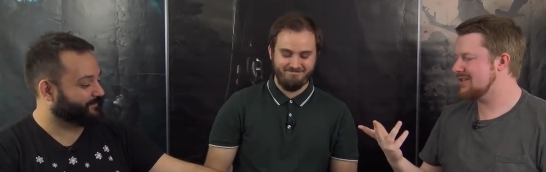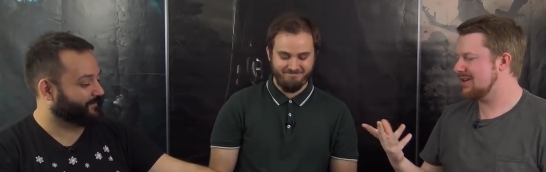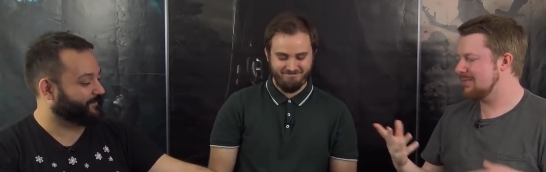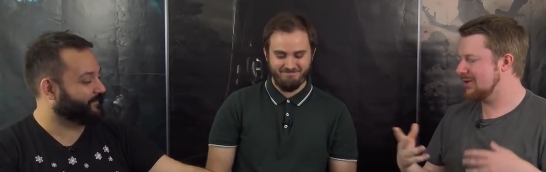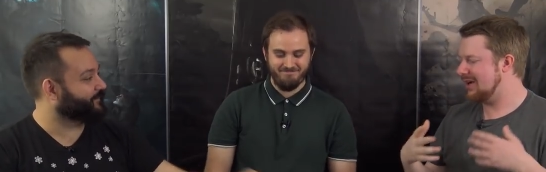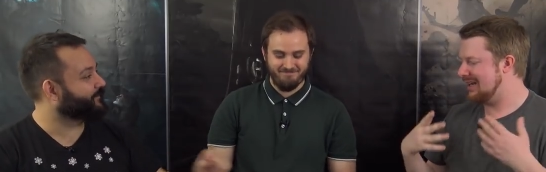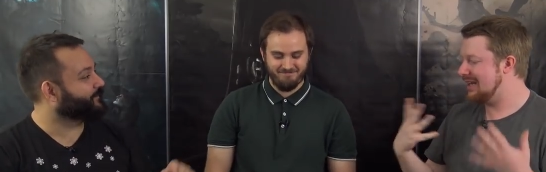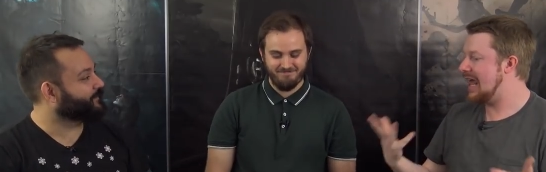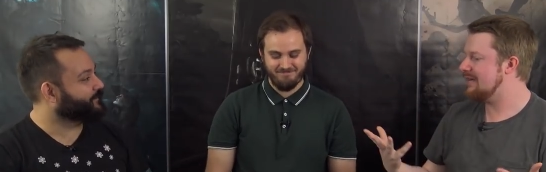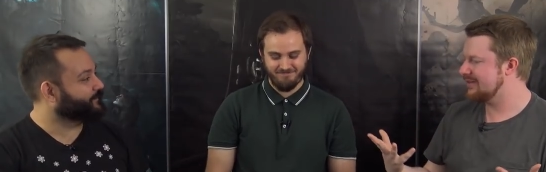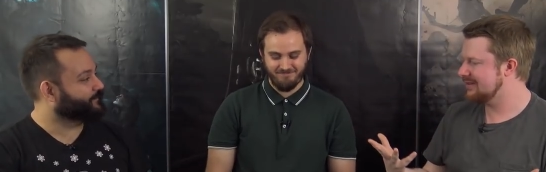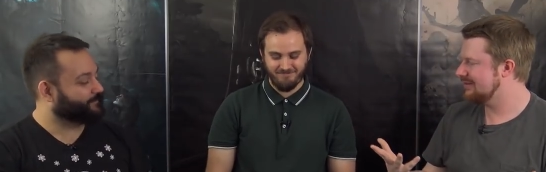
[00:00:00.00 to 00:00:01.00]
Speaker 1: done. We've got
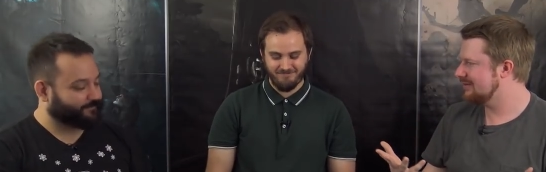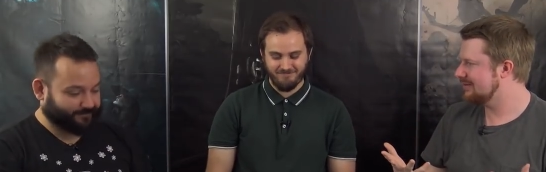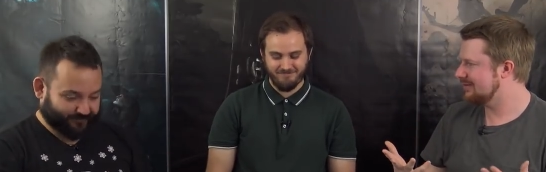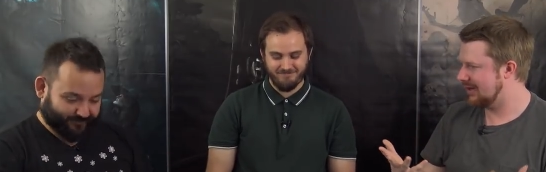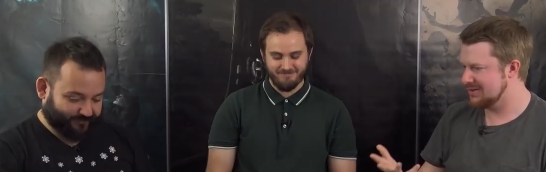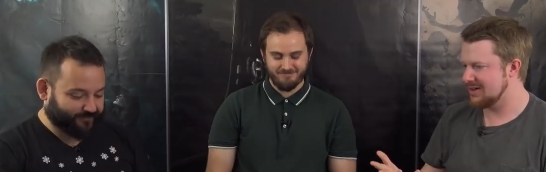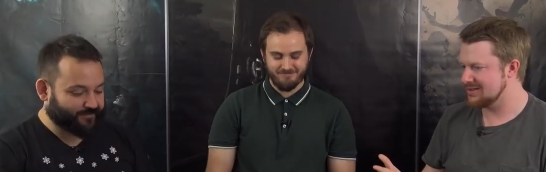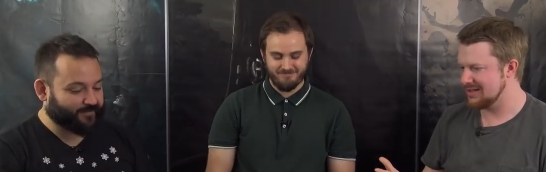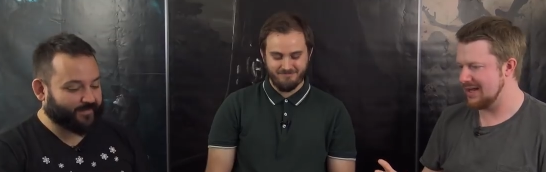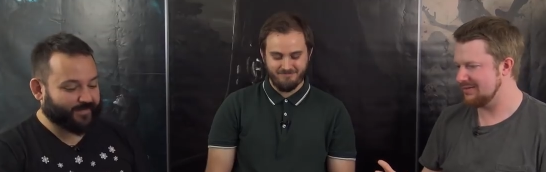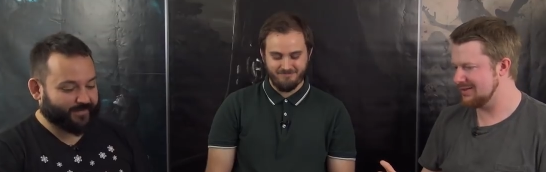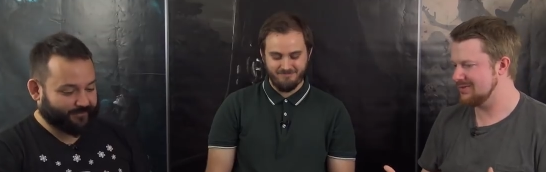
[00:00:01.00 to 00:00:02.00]
11 darkness cards
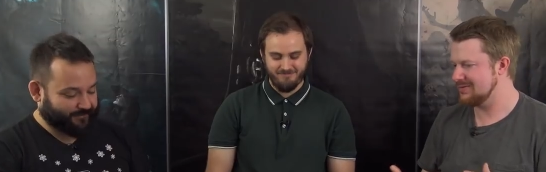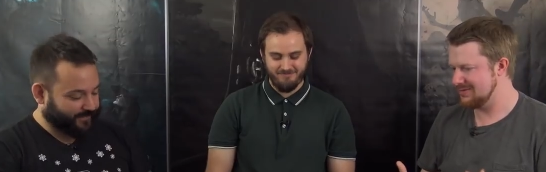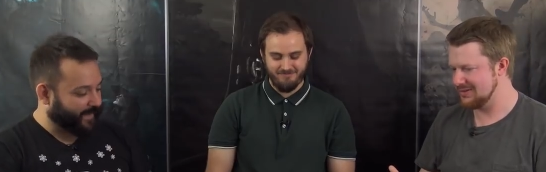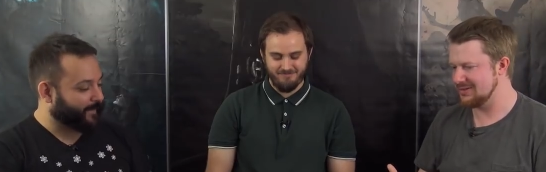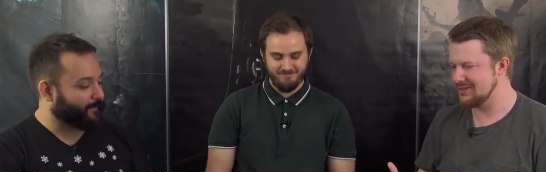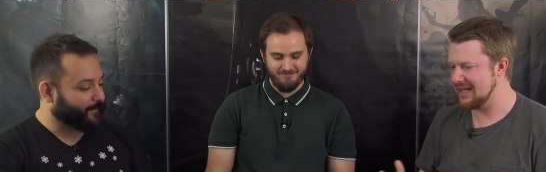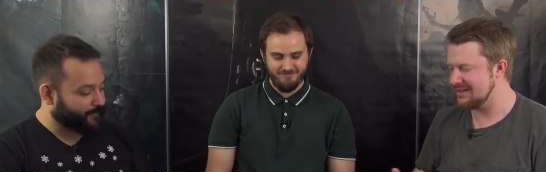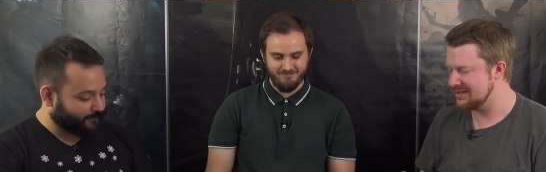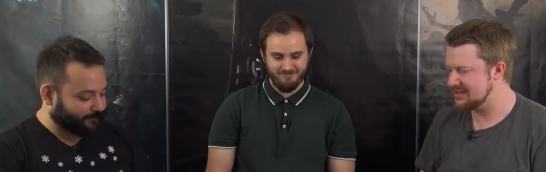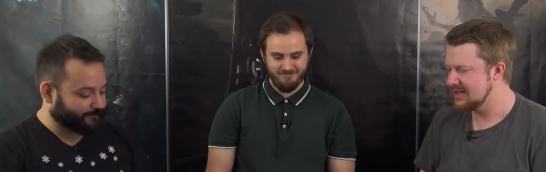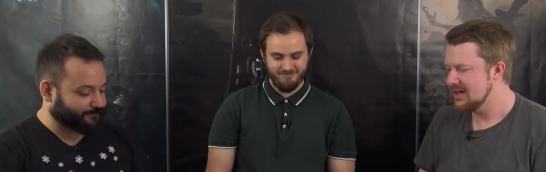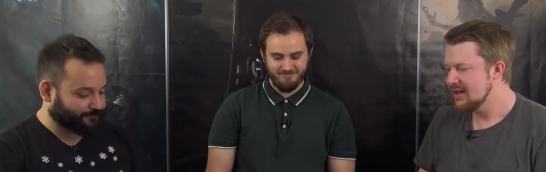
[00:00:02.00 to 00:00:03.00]
left to yeah. get
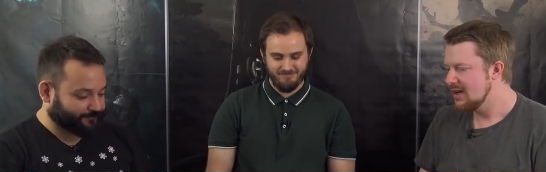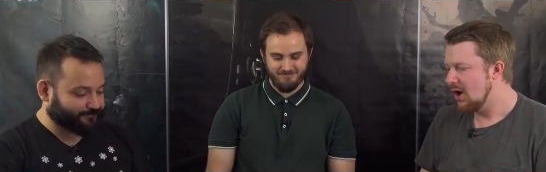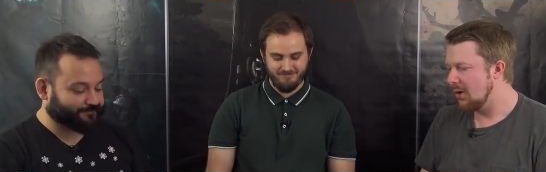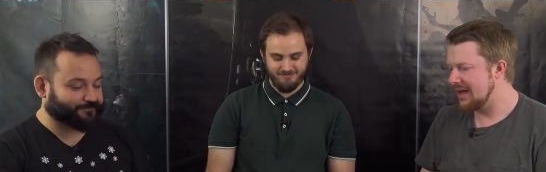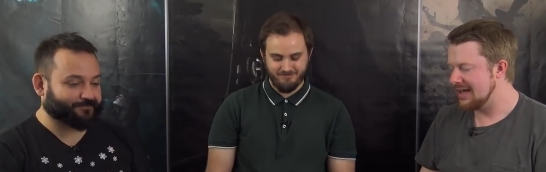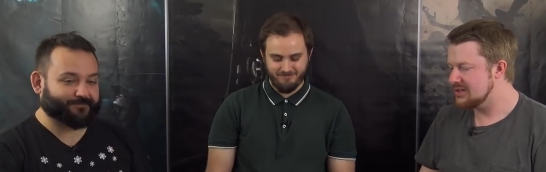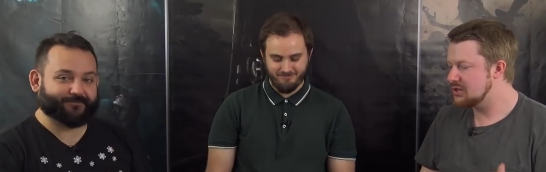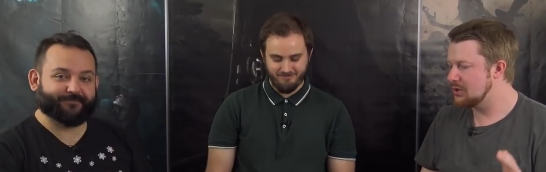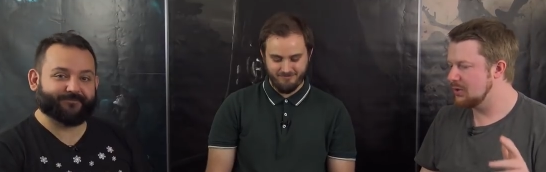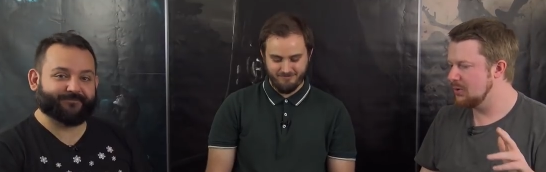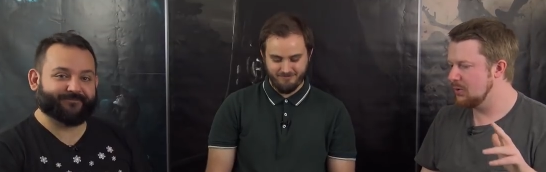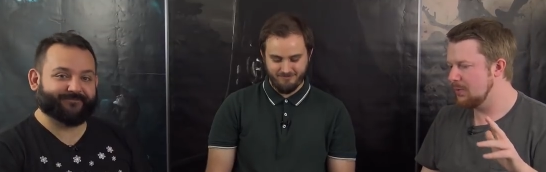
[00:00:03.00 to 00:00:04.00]
this. Okay,
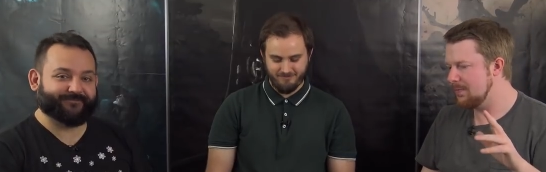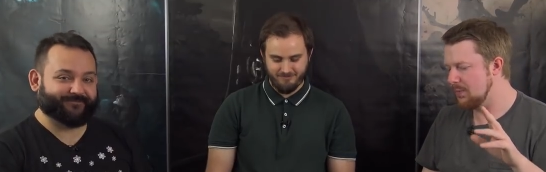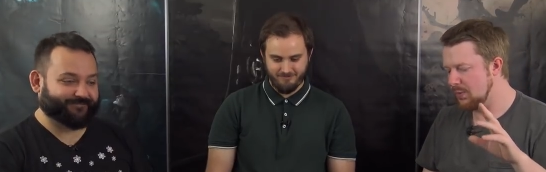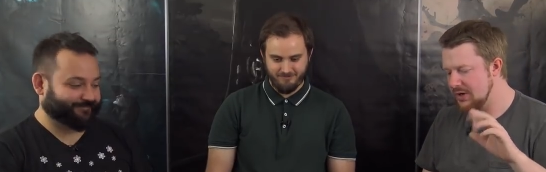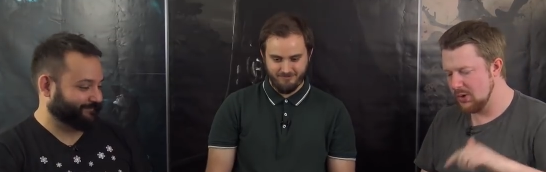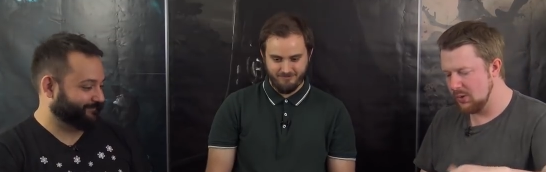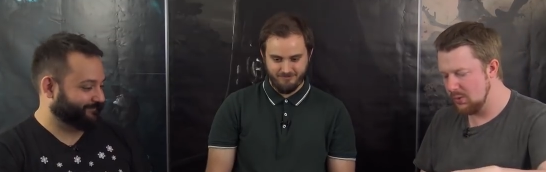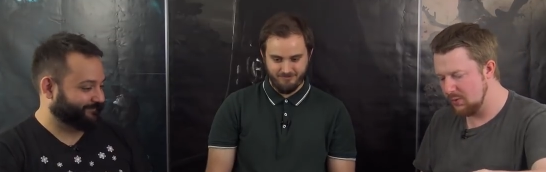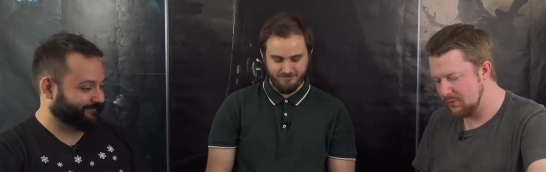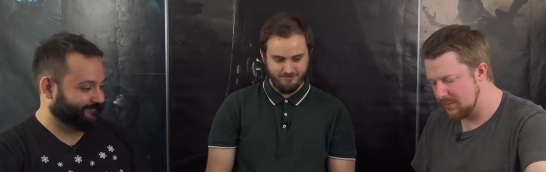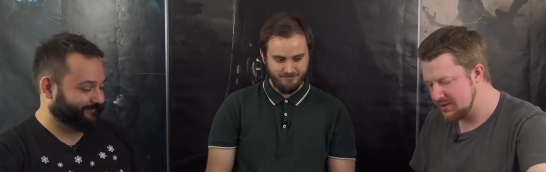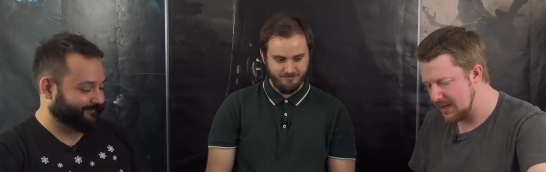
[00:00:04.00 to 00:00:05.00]
so we
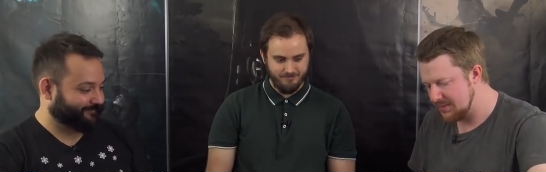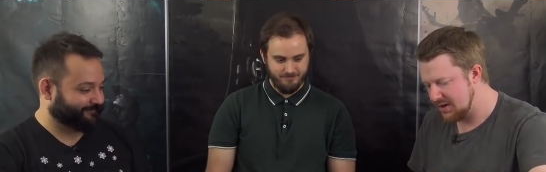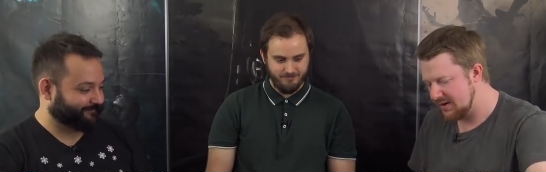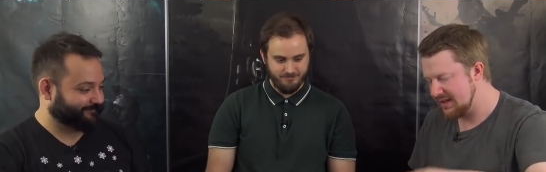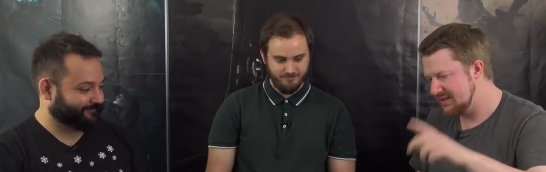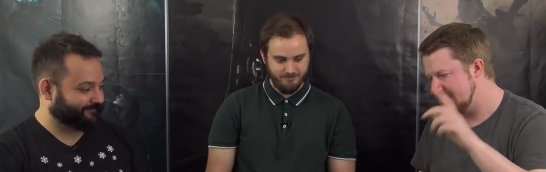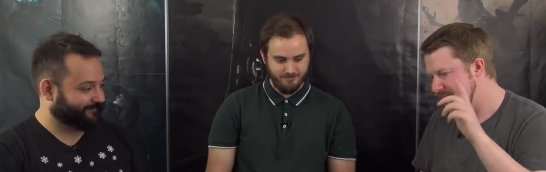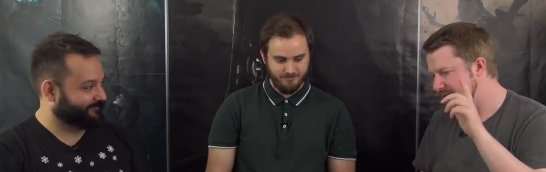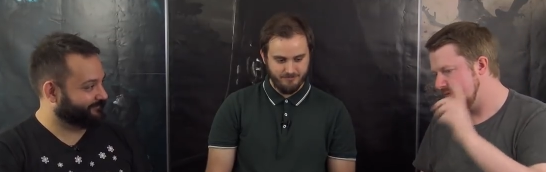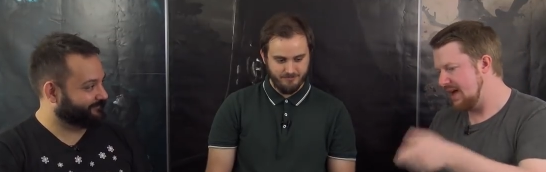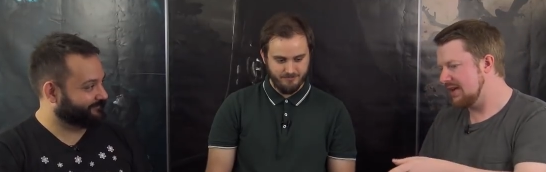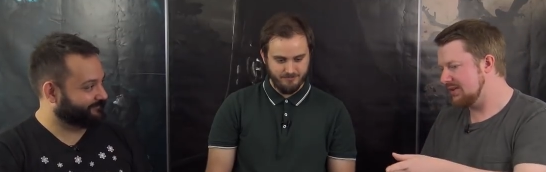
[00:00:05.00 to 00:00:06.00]
know from the chapter card that
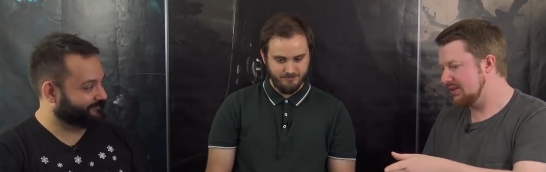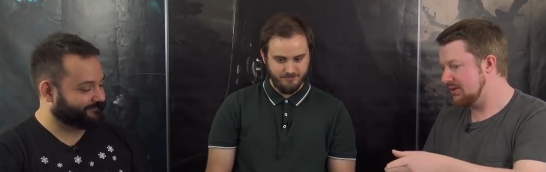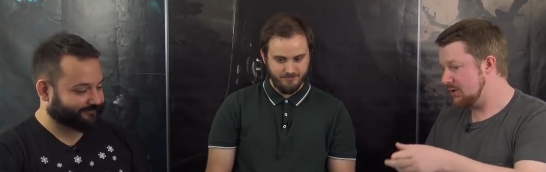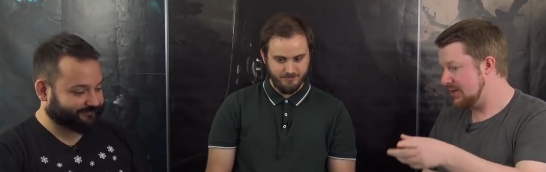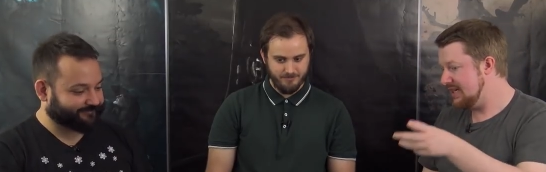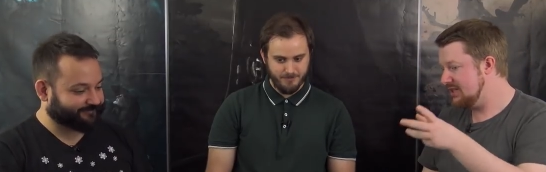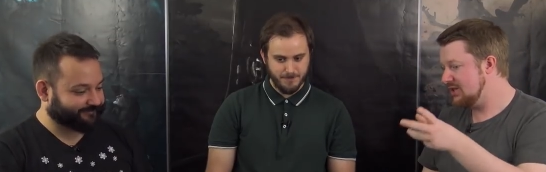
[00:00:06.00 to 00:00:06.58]
Hasim's a vandal, so he's